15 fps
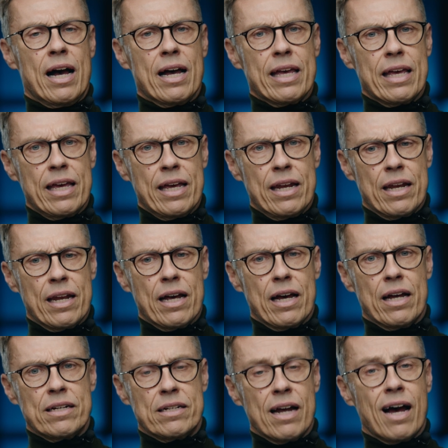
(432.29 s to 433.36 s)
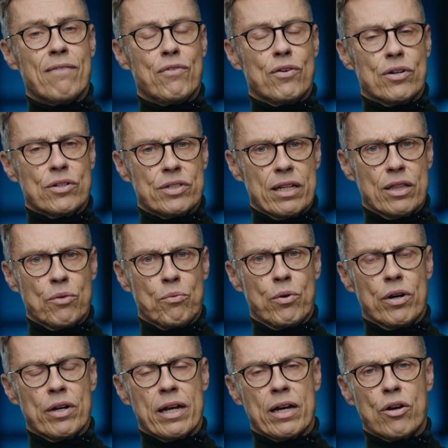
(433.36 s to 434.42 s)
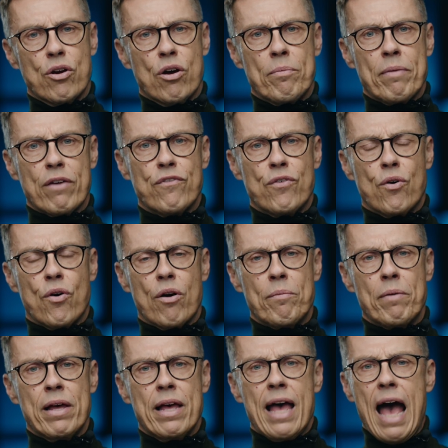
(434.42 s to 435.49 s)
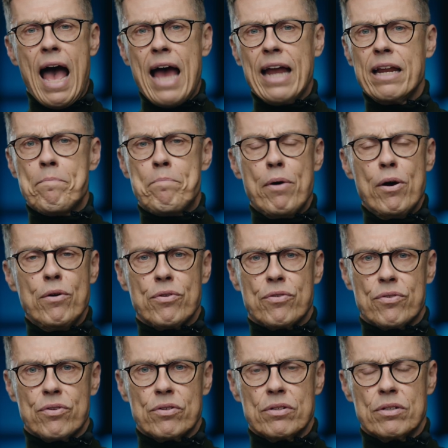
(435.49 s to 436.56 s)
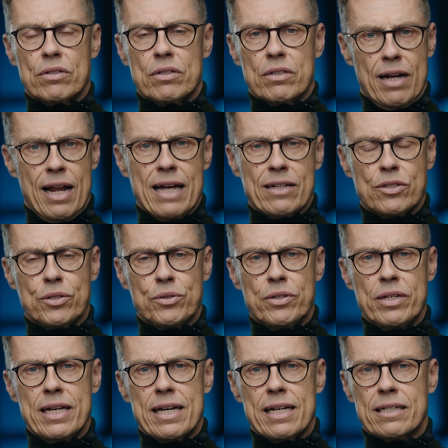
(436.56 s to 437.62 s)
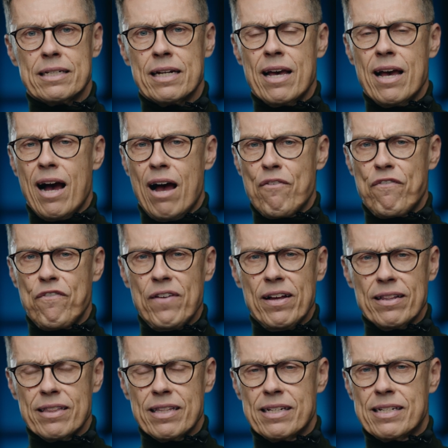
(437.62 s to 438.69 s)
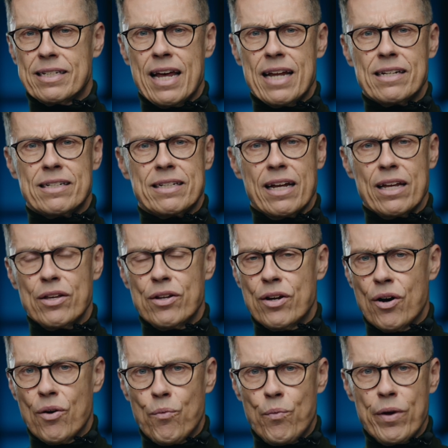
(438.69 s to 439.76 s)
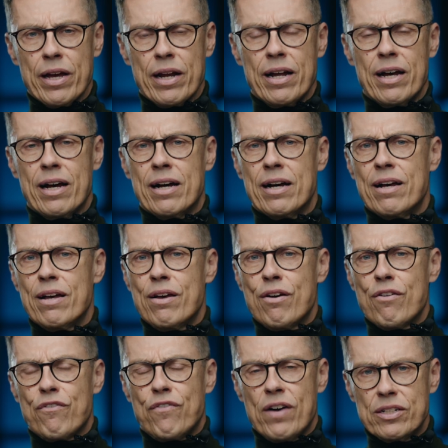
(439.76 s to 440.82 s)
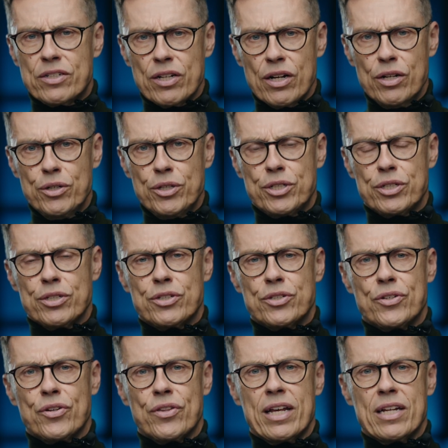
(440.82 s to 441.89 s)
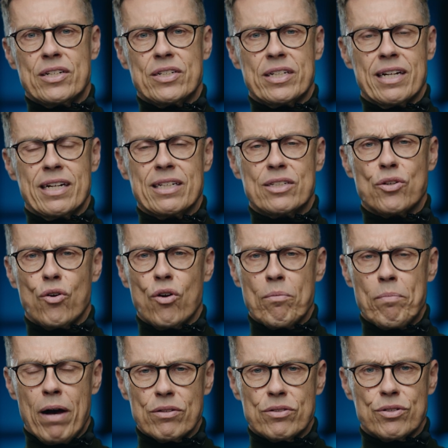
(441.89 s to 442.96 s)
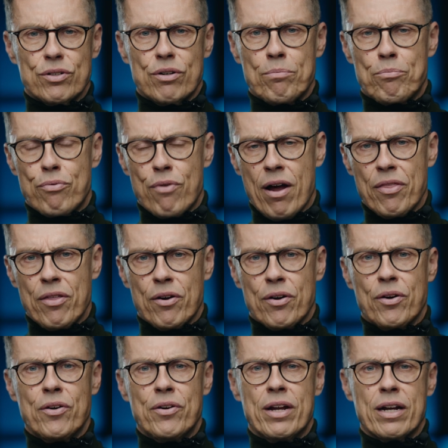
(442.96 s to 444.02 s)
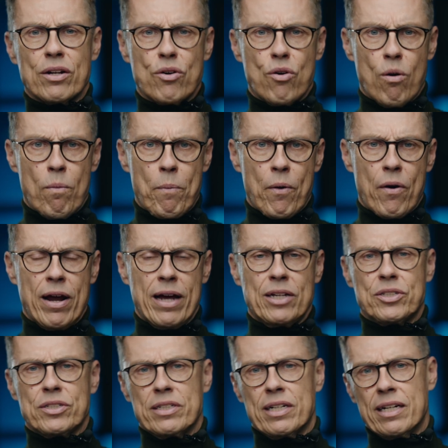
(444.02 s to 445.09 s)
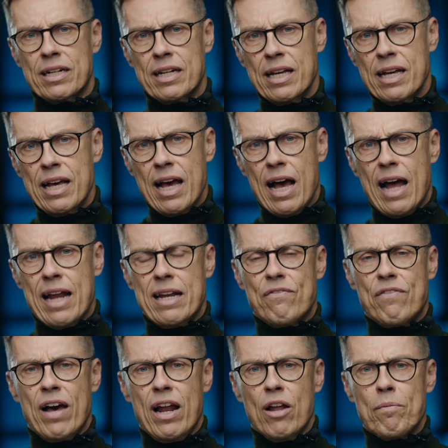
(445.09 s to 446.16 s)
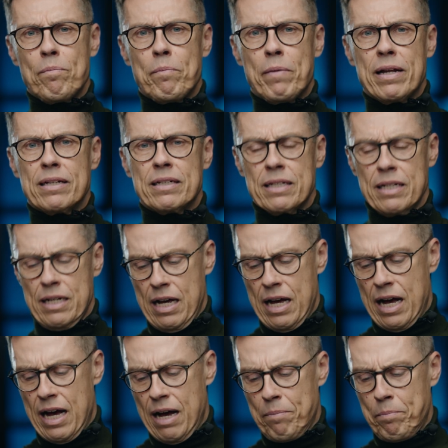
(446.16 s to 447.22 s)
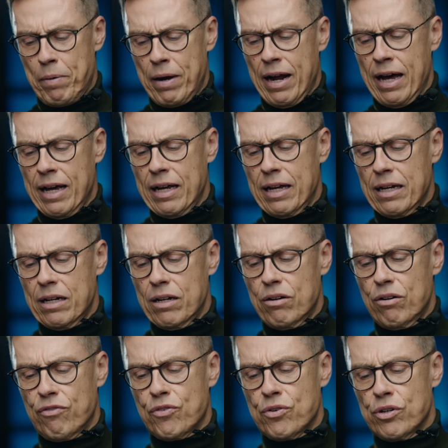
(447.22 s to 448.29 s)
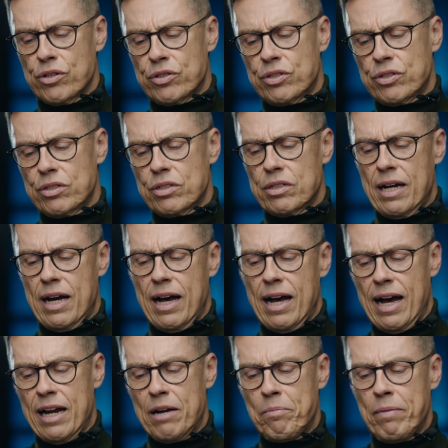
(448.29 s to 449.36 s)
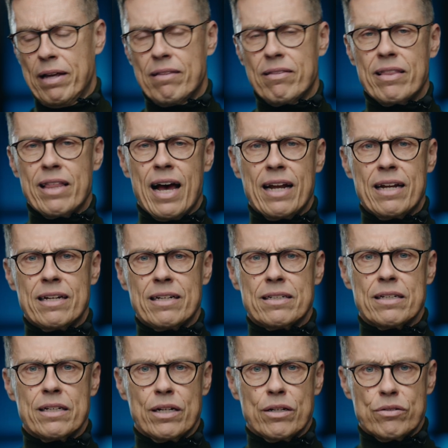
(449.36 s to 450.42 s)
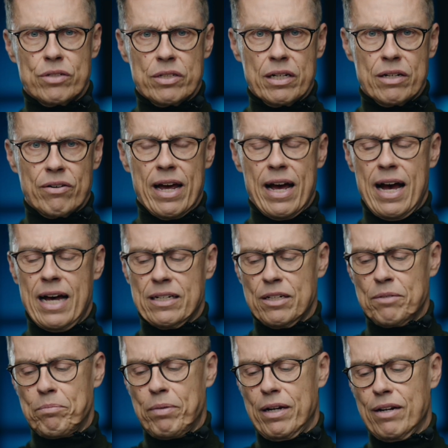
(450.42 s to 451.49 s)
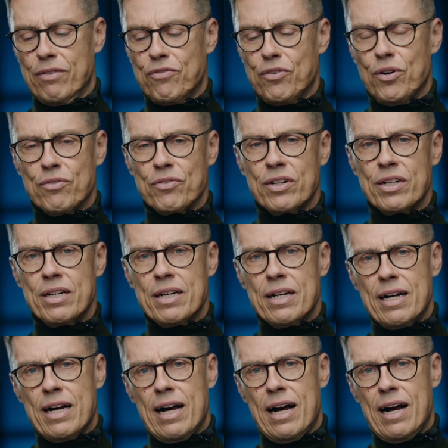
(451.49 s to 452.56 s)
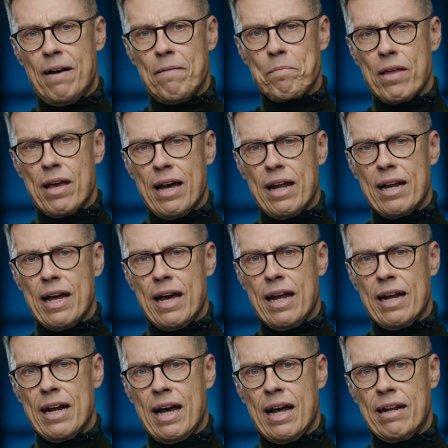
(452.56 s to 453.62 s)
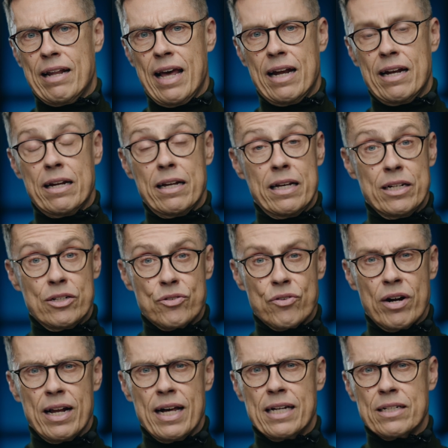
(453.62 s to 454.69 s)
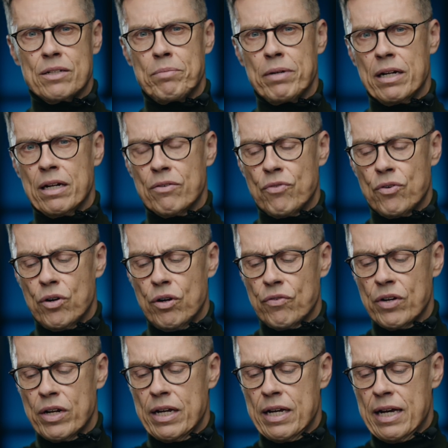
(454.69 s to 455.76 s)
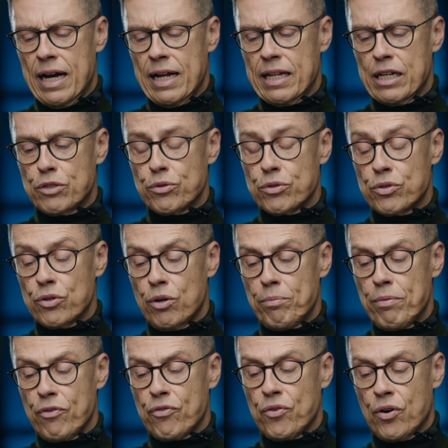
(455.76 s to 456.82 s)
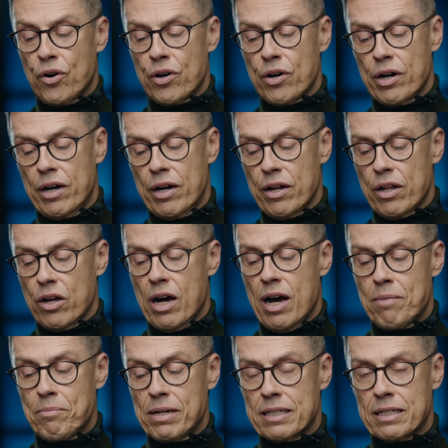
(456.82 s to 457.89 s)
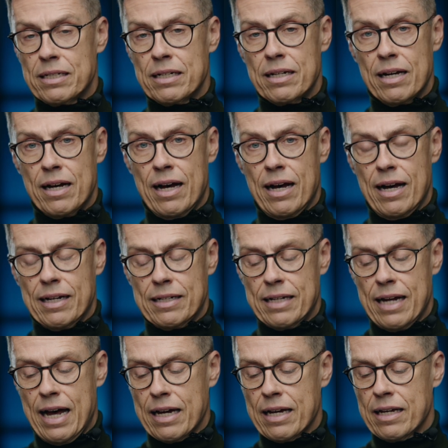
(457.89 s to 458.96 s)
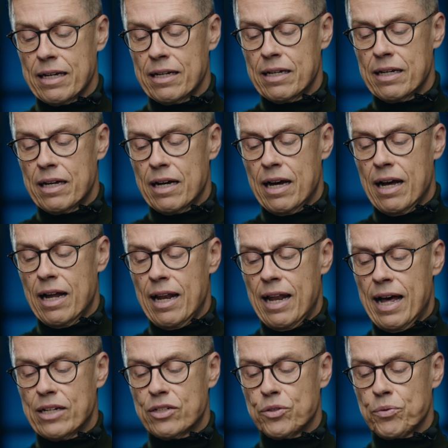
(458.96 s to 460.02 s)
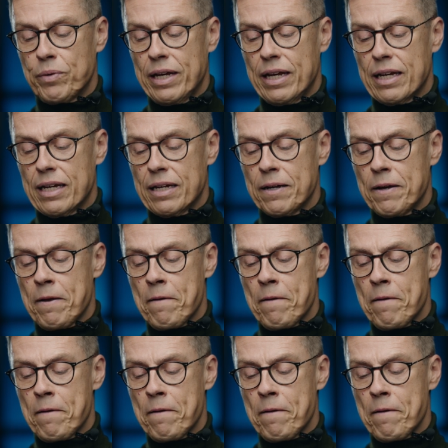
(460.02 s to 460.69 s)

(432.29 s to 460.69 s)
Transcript: in Davos at the World Economic Forum. And in both the last 2 years, I felt this sense that, we're going to find solutions to this, and it's all about sort of brotherhood and cooperation and development. But I, of course, admit that, Syria hasn't been involved, and then Israel hasn't been involved, and this was all before the Hamas attack last week.